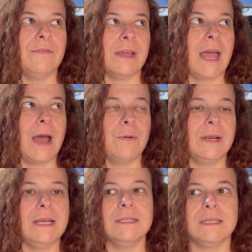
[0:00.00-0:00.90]
Like I would
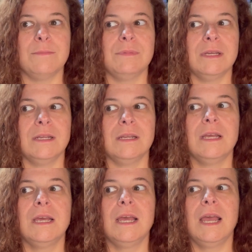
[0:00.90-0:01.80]
eat something
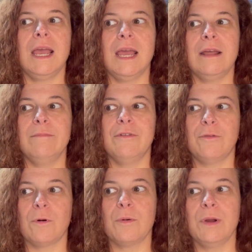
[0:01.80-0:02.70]
and
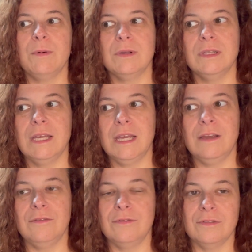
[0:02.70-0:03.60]
before we would
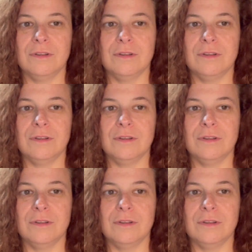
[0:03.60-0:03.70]
leave,